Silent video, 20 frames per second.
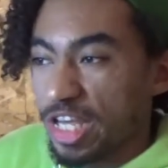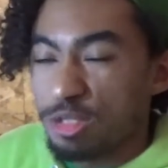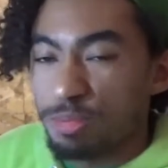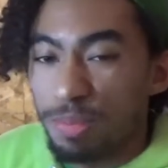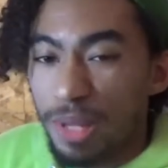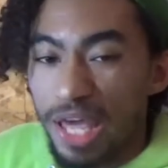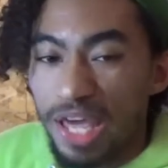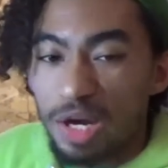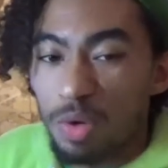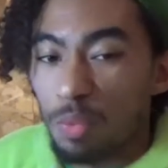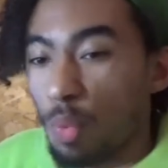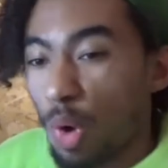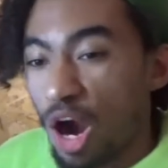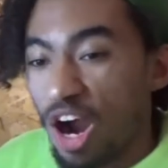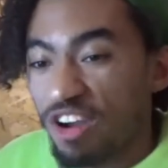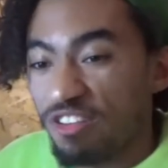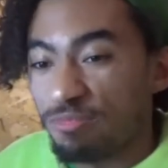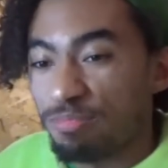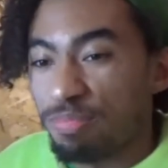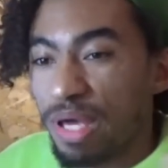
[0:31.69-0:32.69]
explain
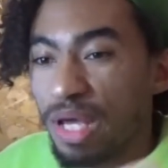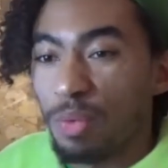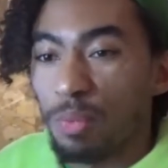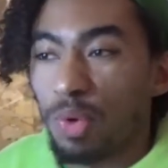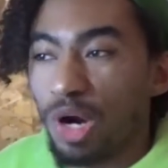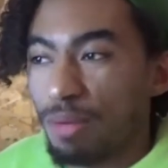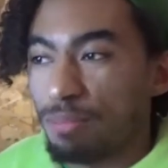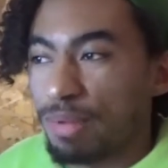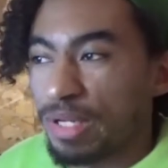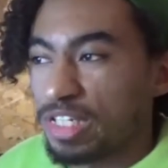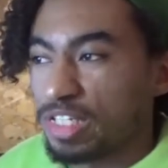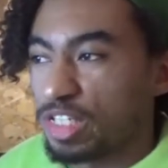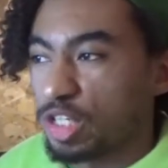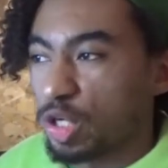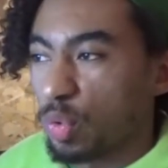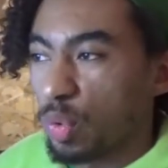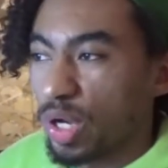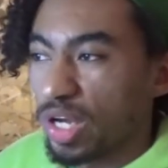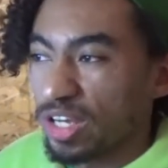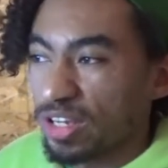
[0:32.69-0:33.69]
where I've been, what I've been
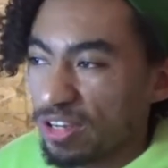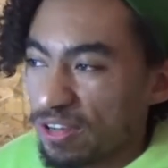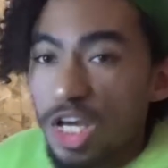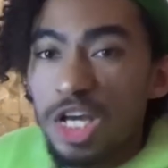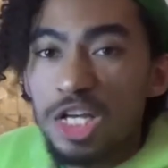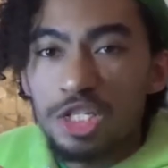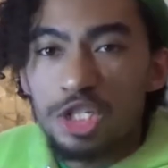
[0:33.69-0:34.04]
doing.